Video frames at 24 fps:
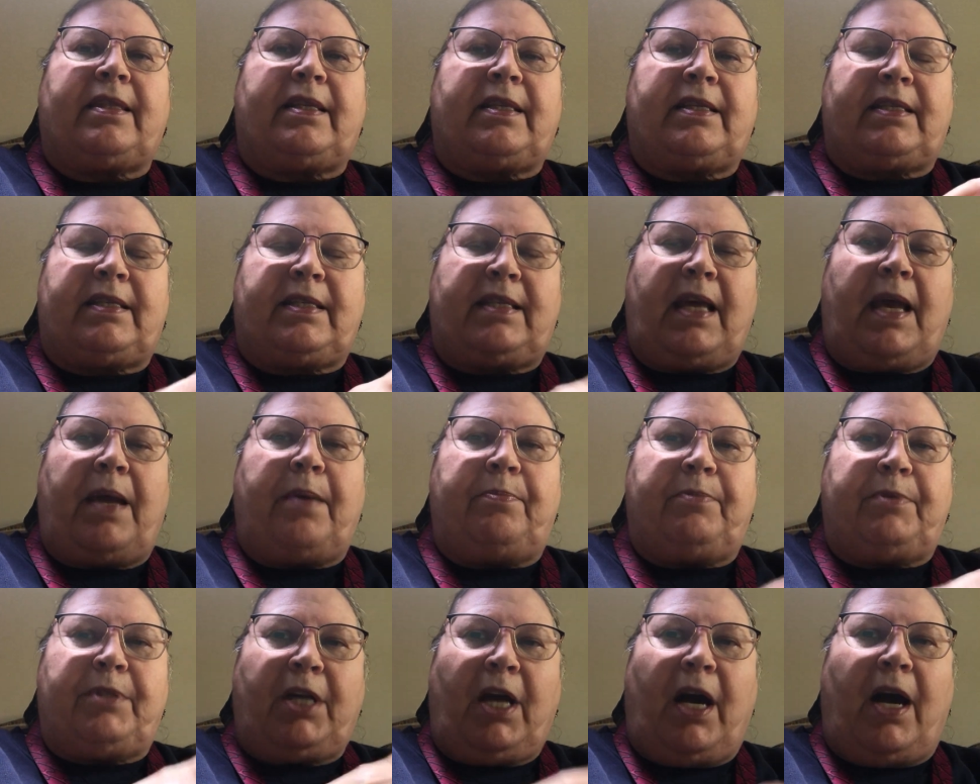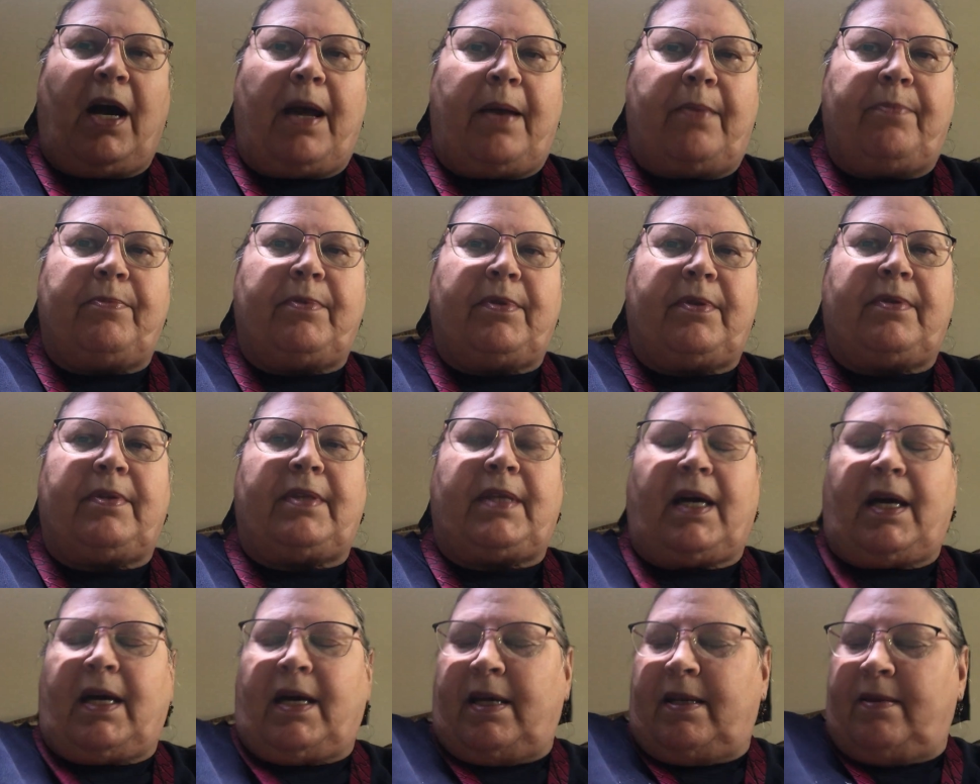the same time
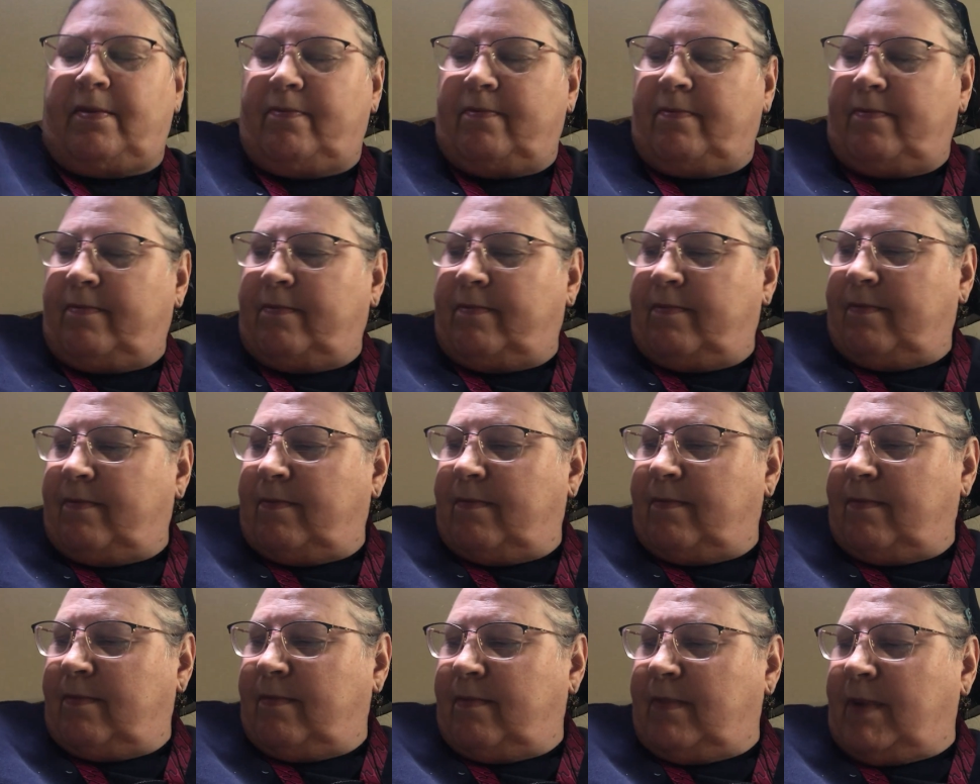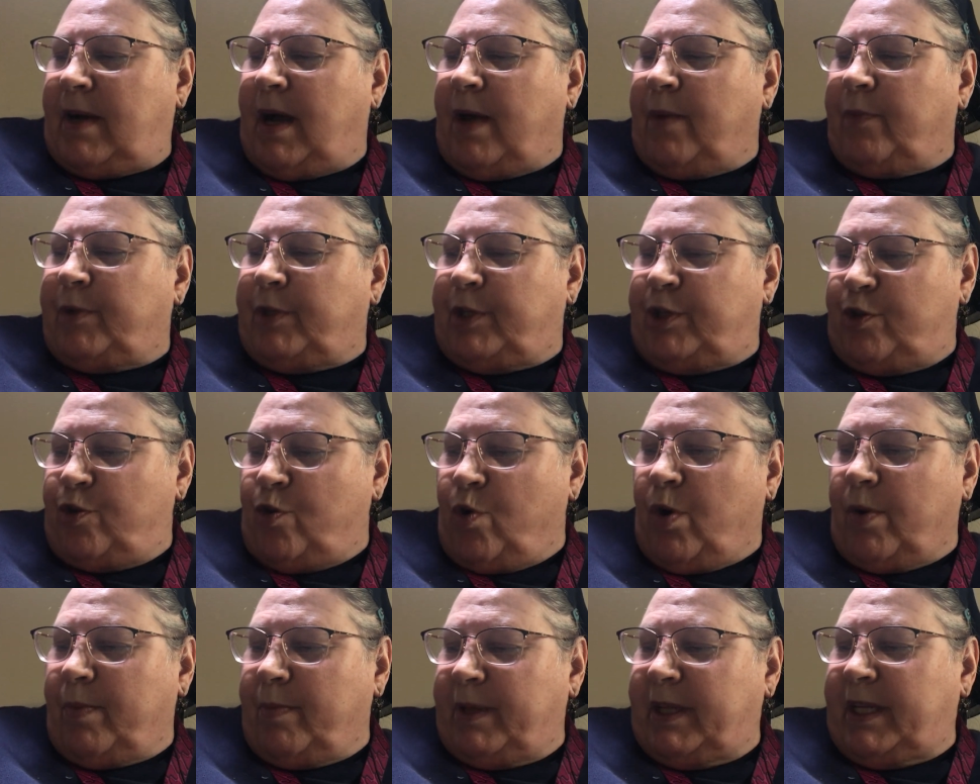that I would
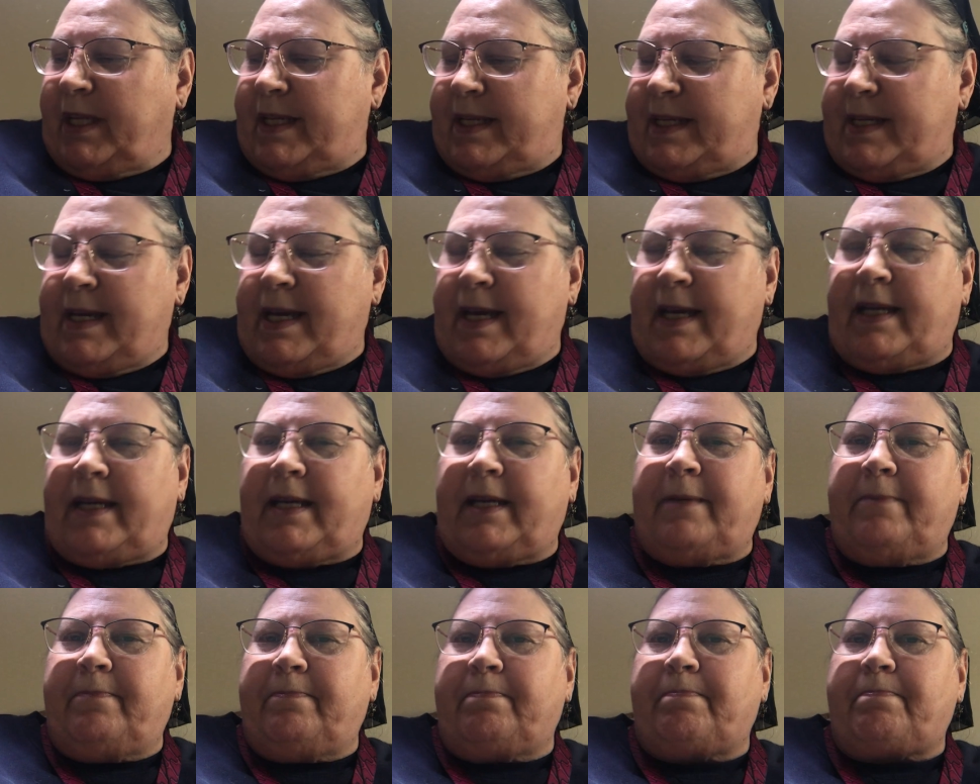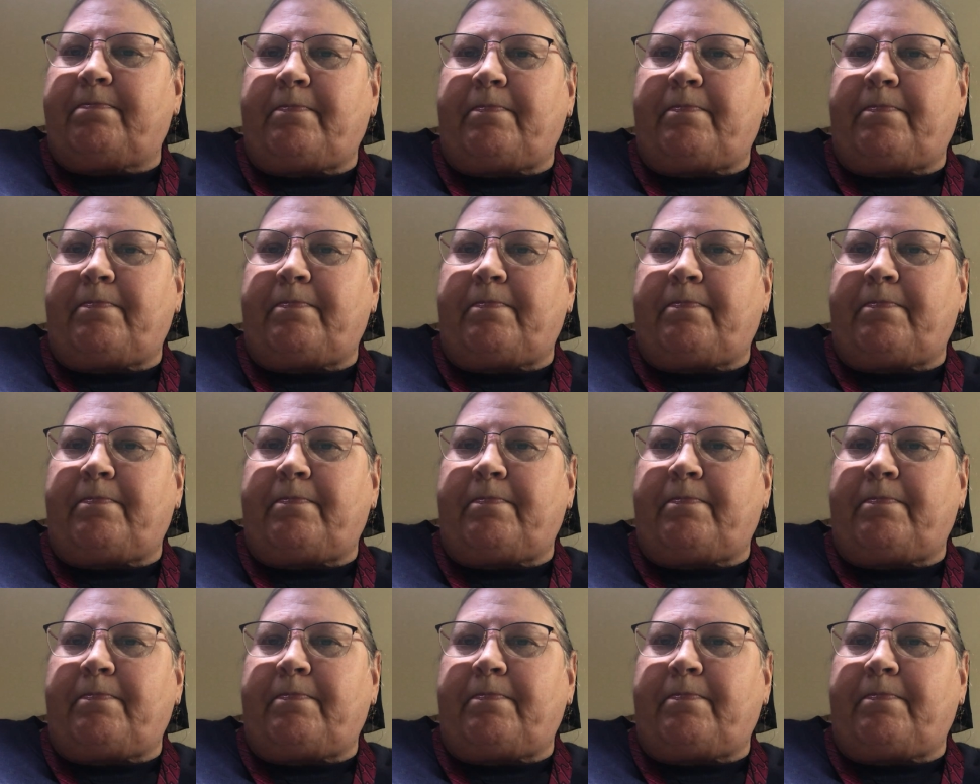normally take it.